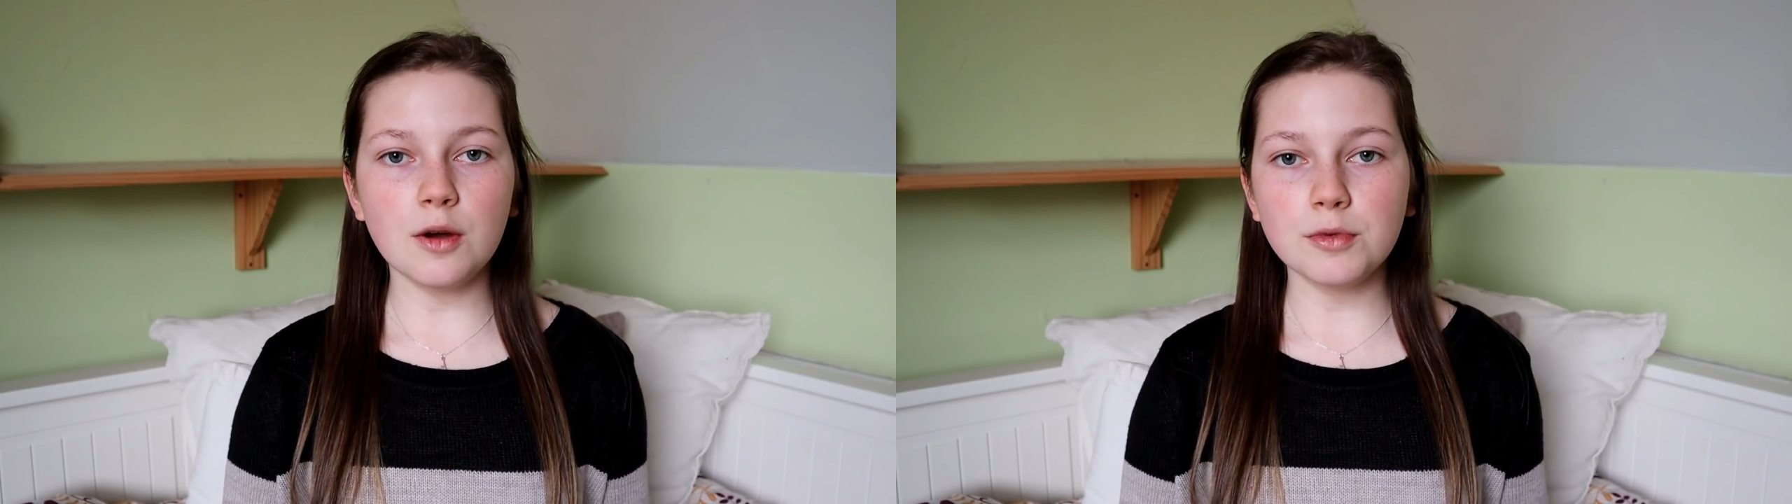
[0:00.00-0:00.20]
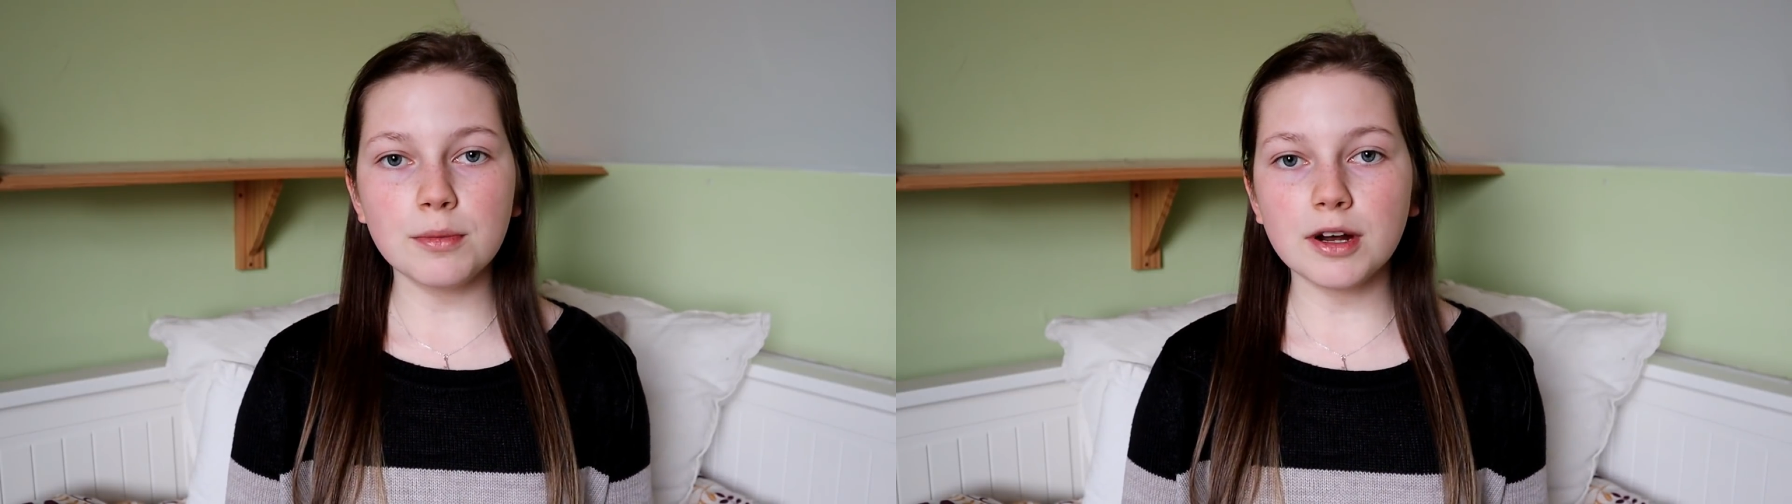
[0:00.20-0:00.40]

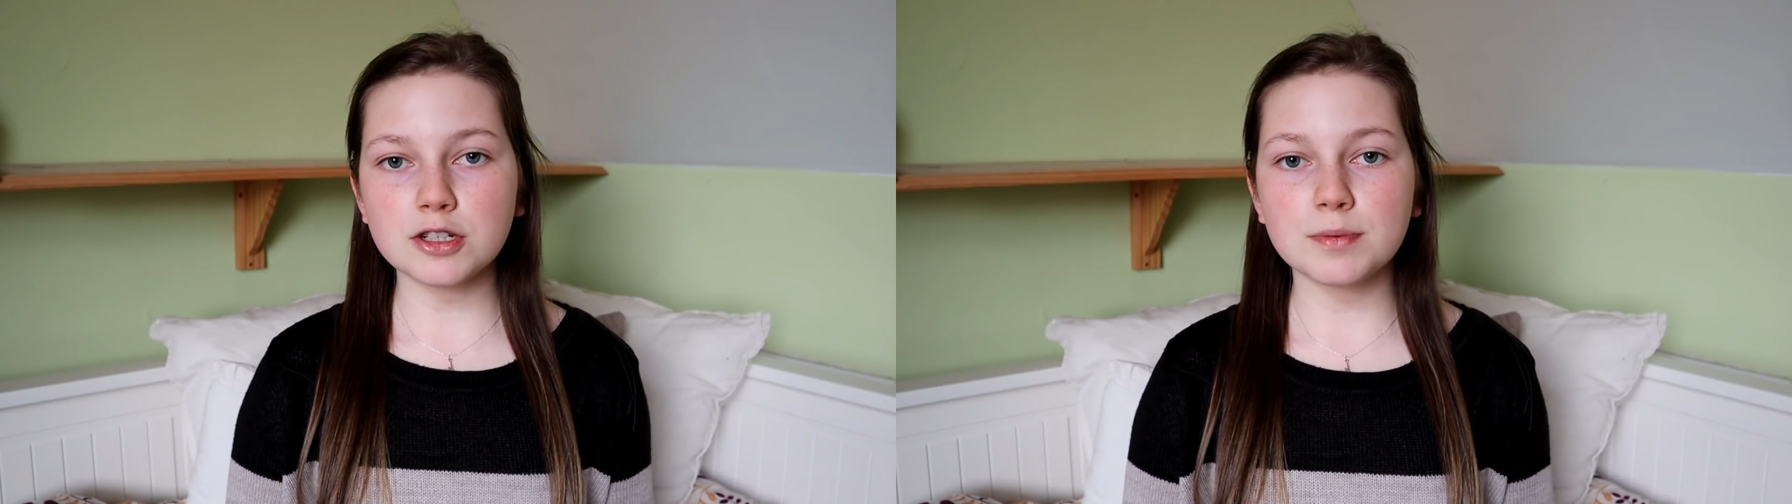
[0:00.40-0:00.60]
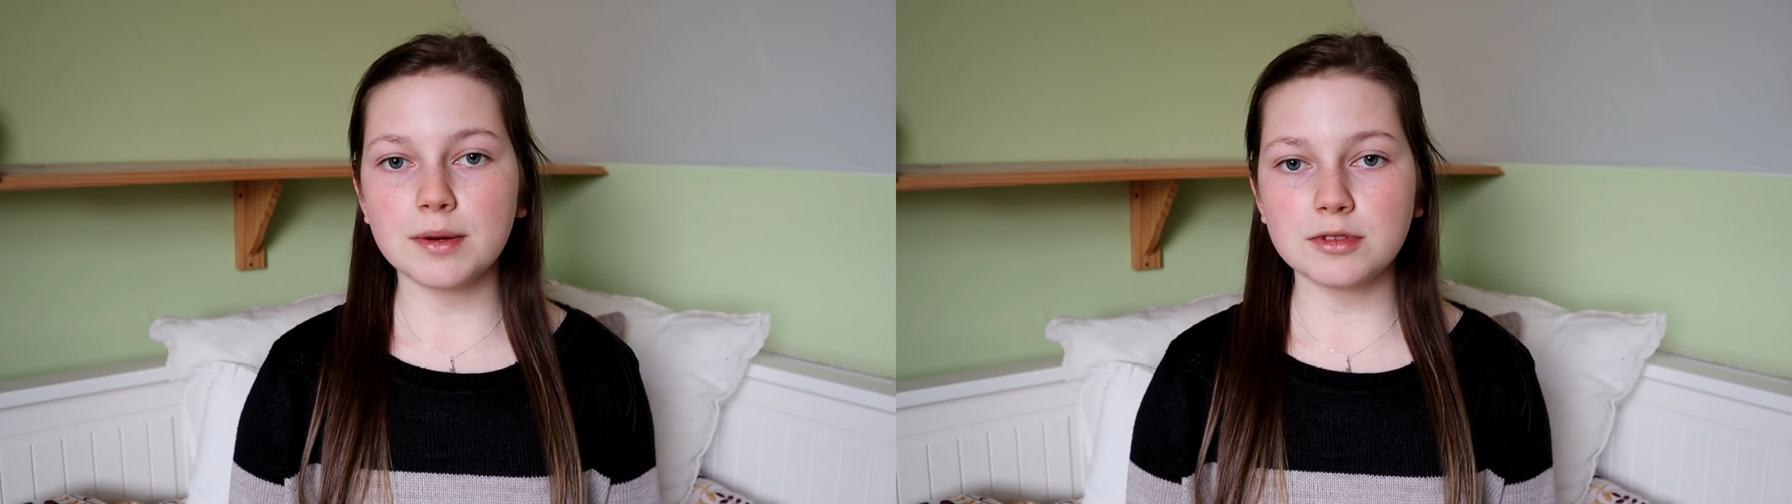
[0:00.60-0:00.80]
you might
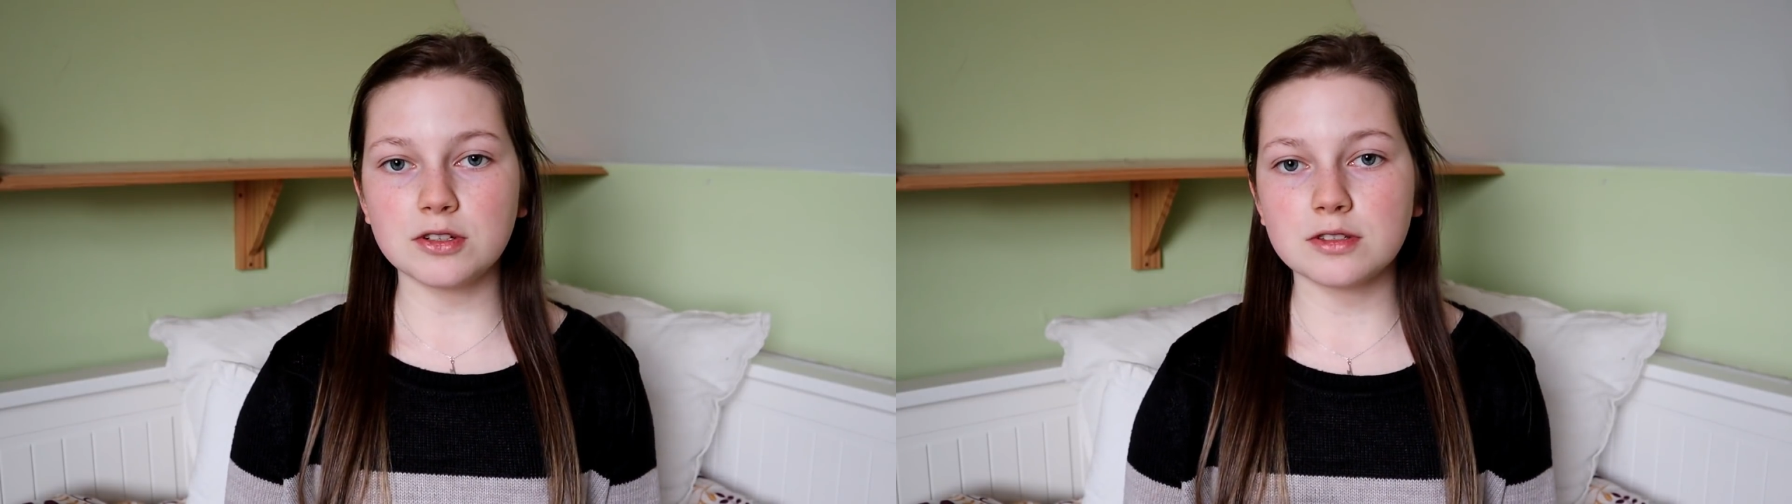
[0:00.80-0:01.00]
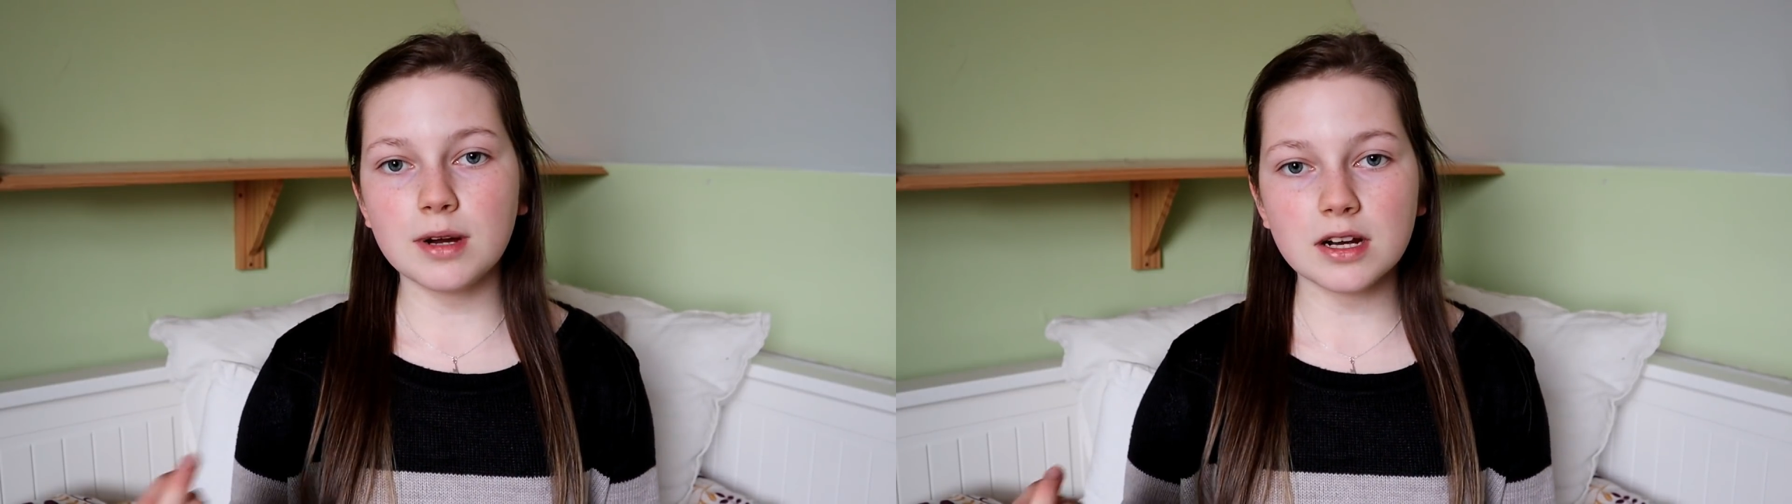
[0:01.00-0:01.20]
just be able to
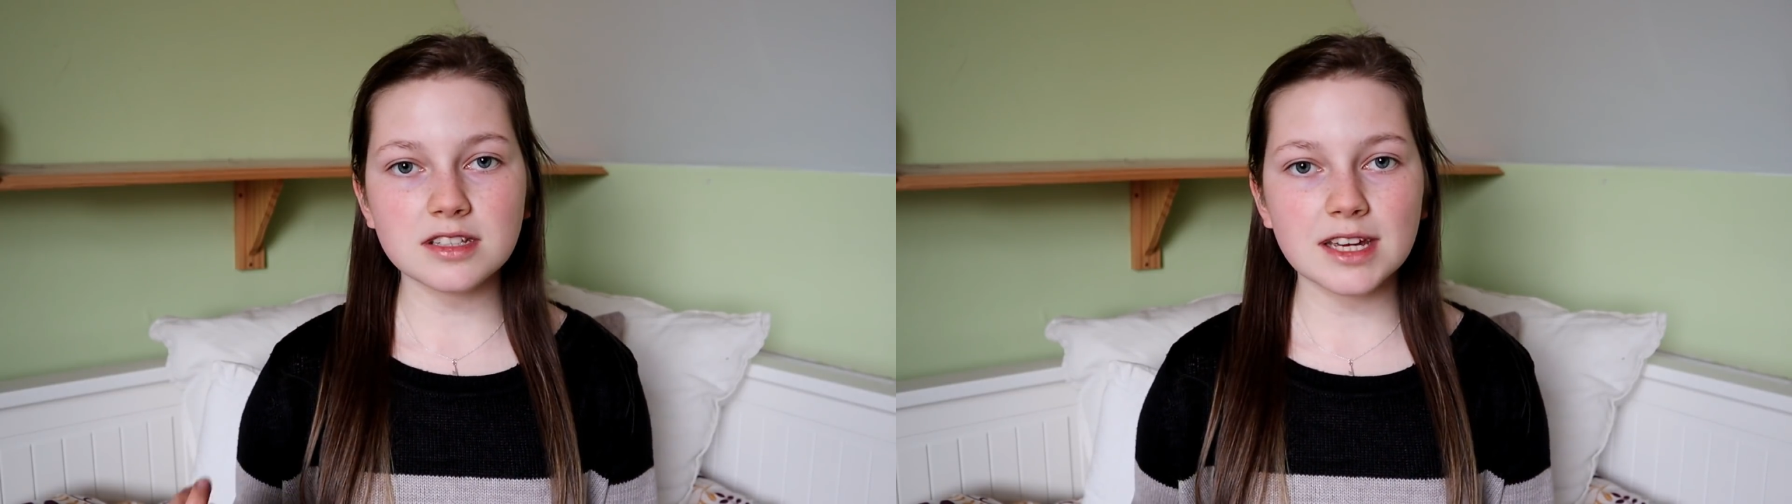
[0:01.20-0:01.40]
use the mark